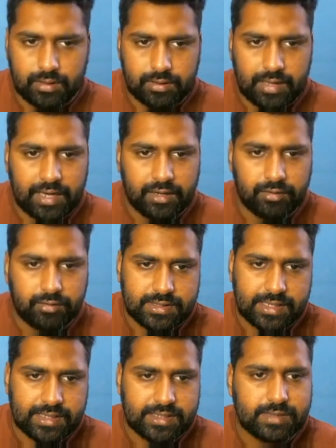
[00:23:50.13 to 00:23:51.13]
Tan inverse
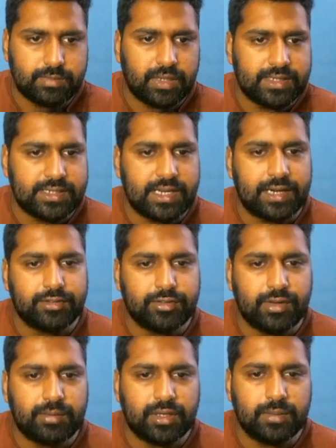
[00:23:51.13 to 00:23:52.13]
x minus tan inverse
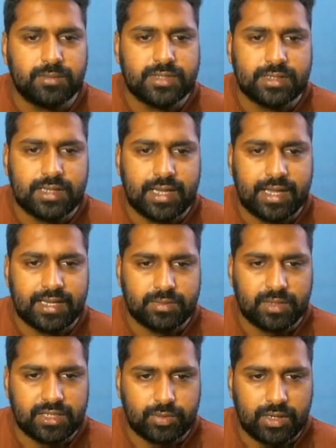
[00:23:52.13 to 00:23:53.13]
y becomes x
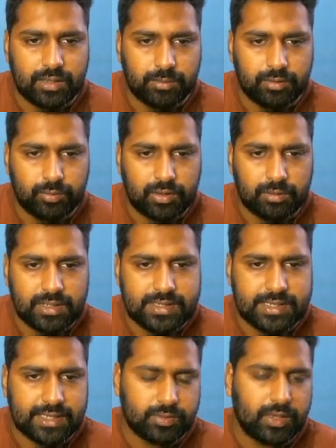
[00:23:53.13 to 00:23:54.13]
minus y upon 1
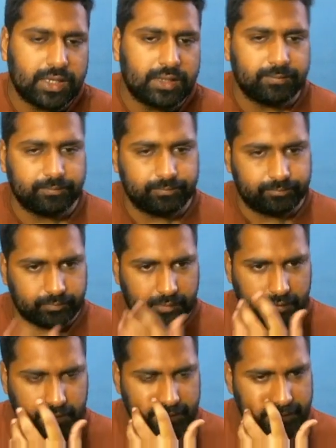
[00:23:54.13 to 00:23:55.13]
plus xy.
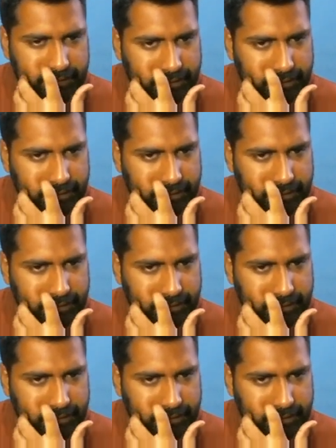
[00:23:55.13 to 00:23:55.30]
Okay.